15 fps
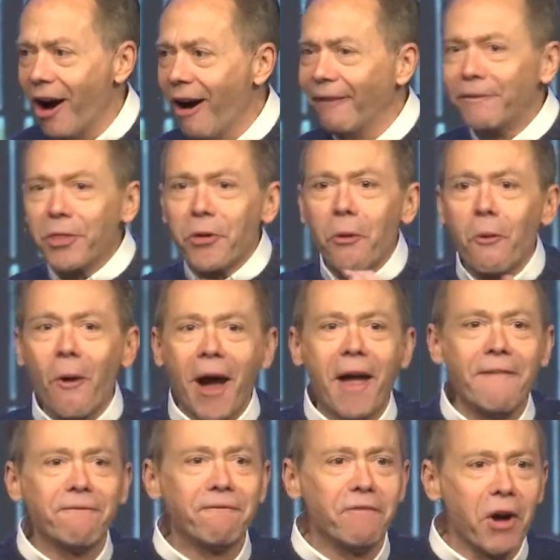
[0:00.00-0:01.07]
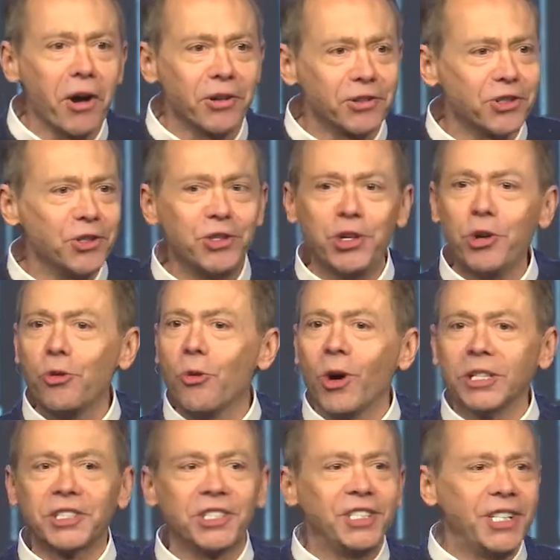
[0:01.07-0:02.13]
of the way first. Do
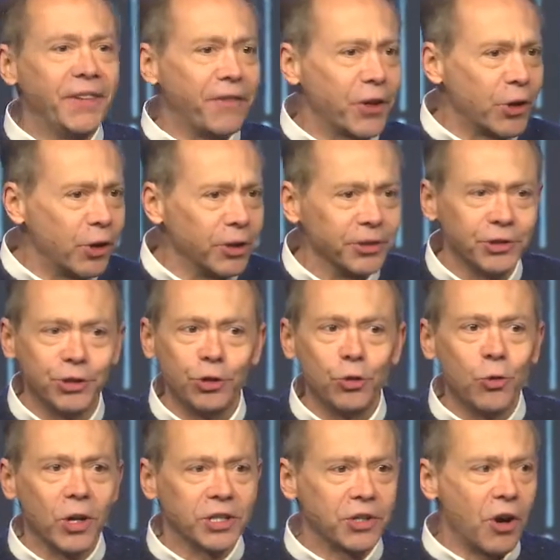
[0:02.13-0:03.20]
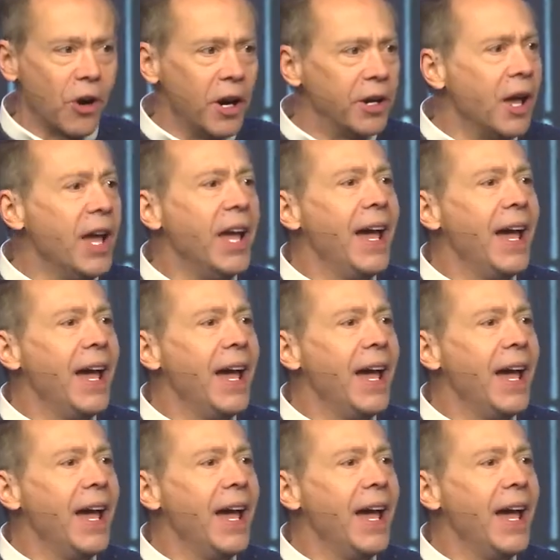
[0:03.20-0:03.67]
what's difficult, do what's hard,